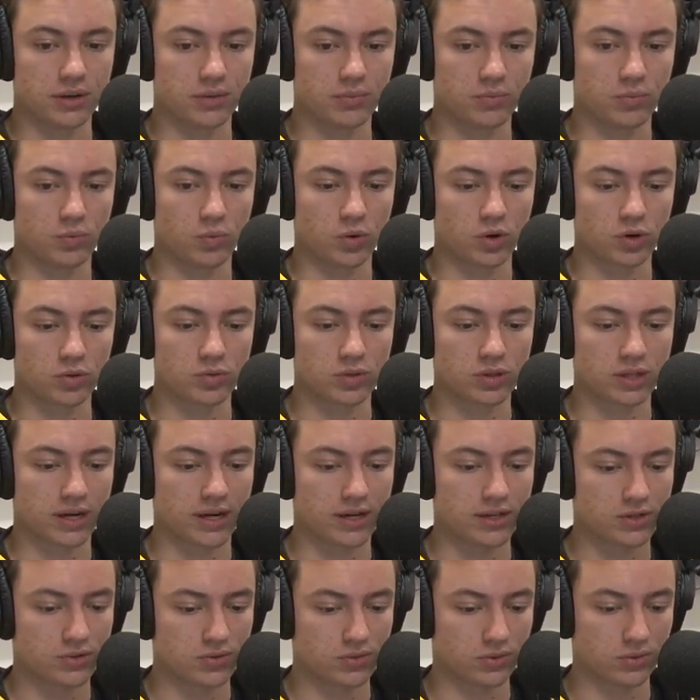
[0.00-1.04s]
I worked with the
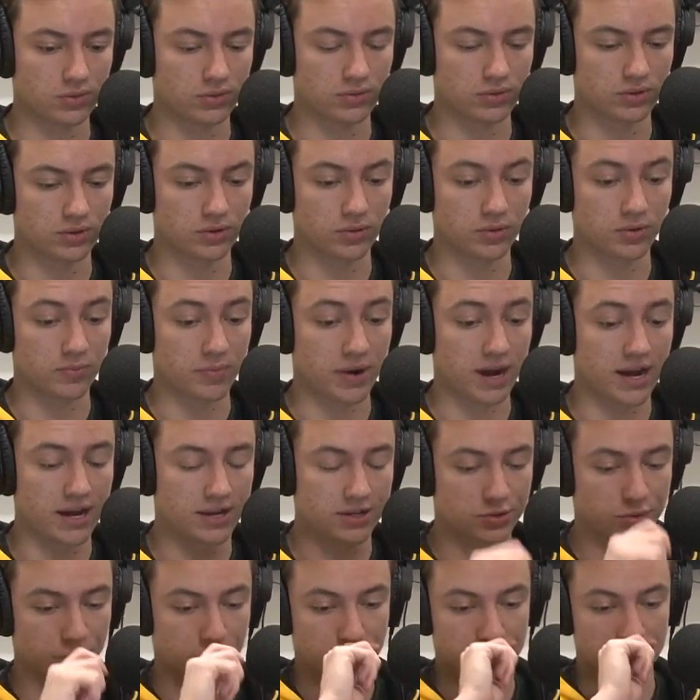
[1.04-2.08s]
high school or with my
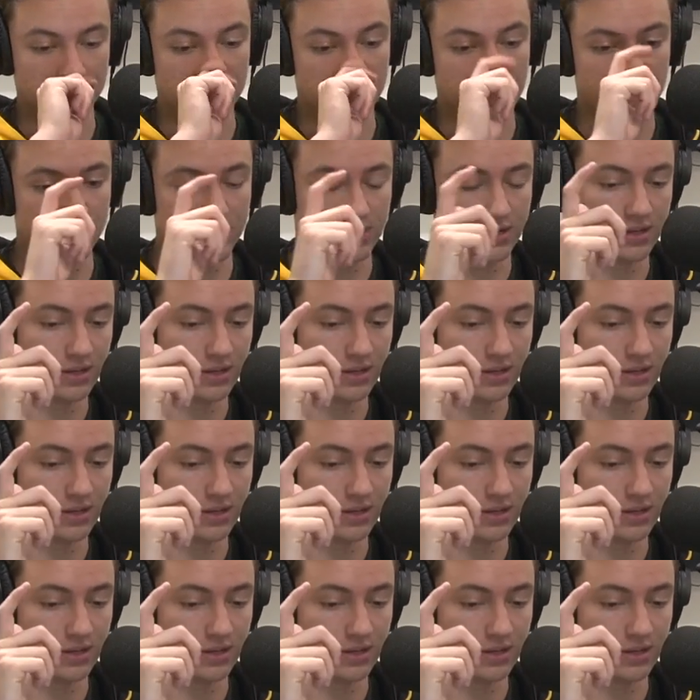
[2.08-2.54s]
high school's team.